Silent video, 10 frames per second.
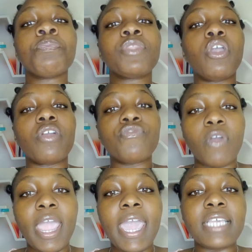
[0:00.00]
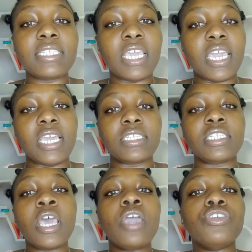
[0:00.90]
your phrase
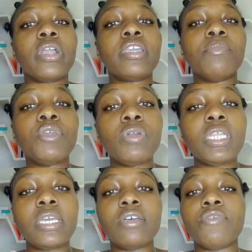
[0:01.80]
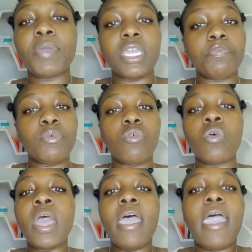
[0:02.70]
is, your community
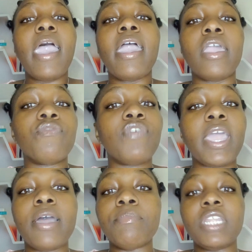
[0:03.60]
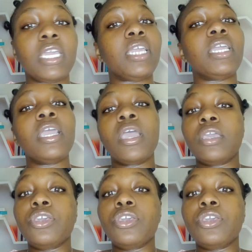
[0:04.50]
people, hey, family,